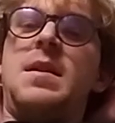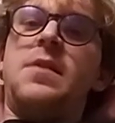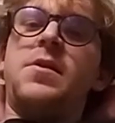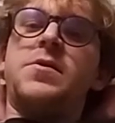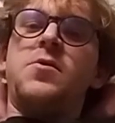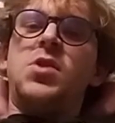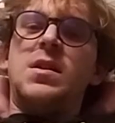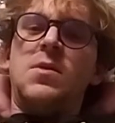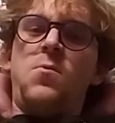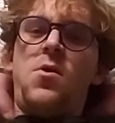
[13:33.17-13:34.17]
There's also a
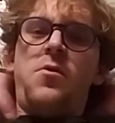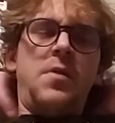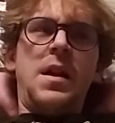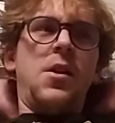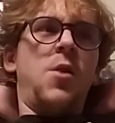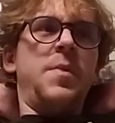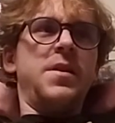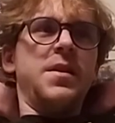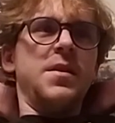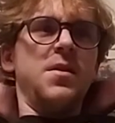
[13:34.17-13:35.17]
chance it won't. I hope it
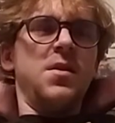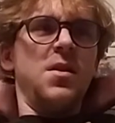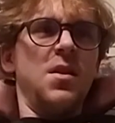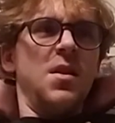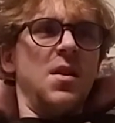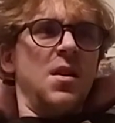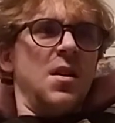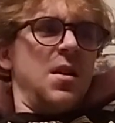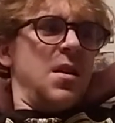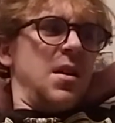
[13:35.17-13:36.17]
doesn't.
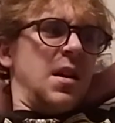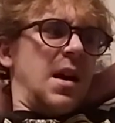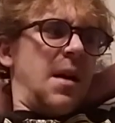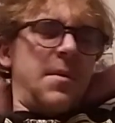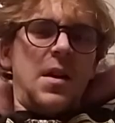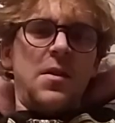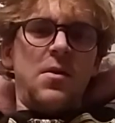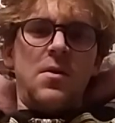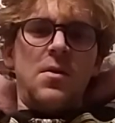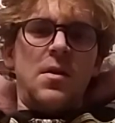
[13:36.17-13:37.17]
I mean, I
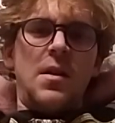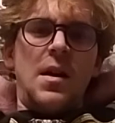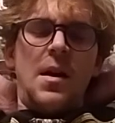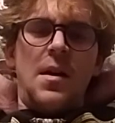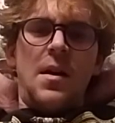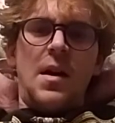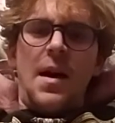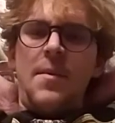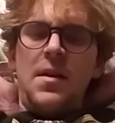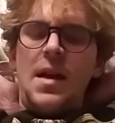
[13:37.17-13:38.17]
don't.
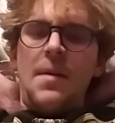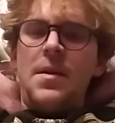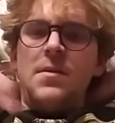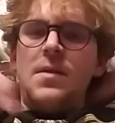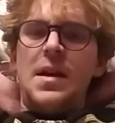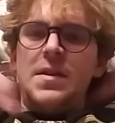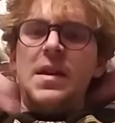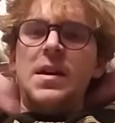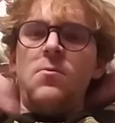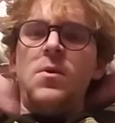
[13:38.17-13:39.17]
I mean, I, don't, I
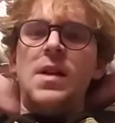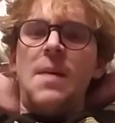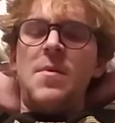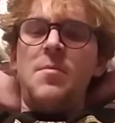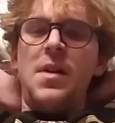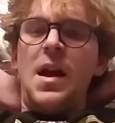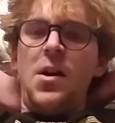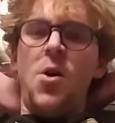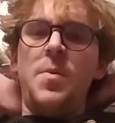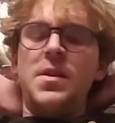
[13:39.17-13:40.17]
think it will happen, but I
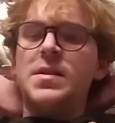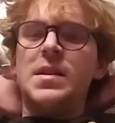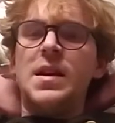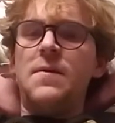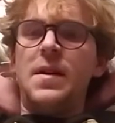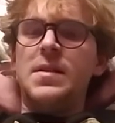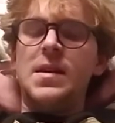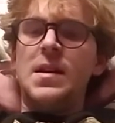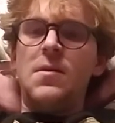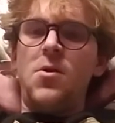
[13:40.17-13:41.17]
hope it doesn't. If I
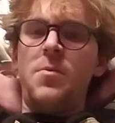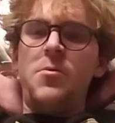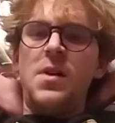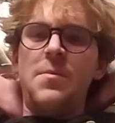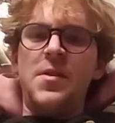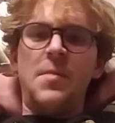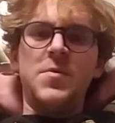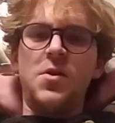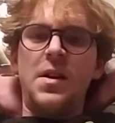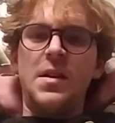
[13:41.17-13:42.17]
said it, hope will happen. I'm
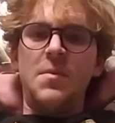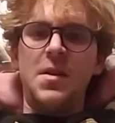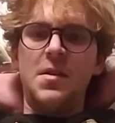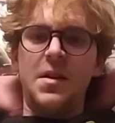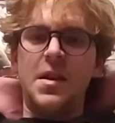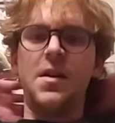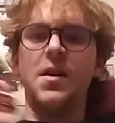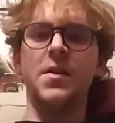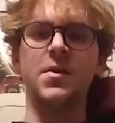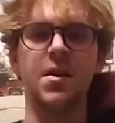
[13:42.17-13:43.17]
sorry, I didn't mean it like that,
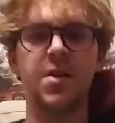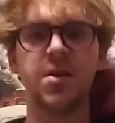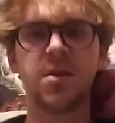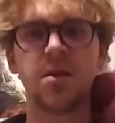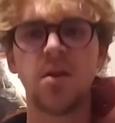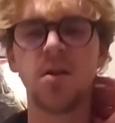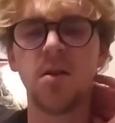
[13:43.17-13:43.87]
guys. I just.